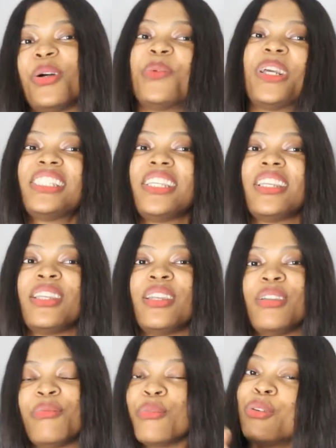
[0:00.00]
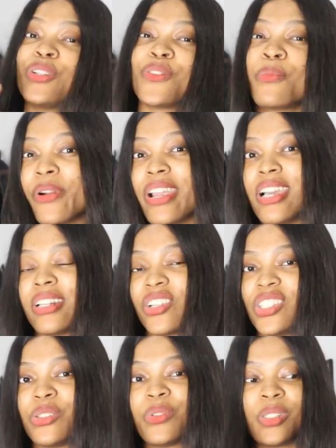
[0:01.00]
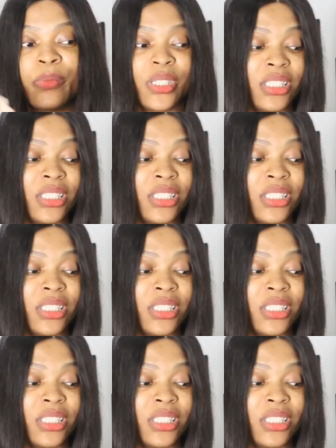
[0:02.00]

Or would I say it was from Brian because he was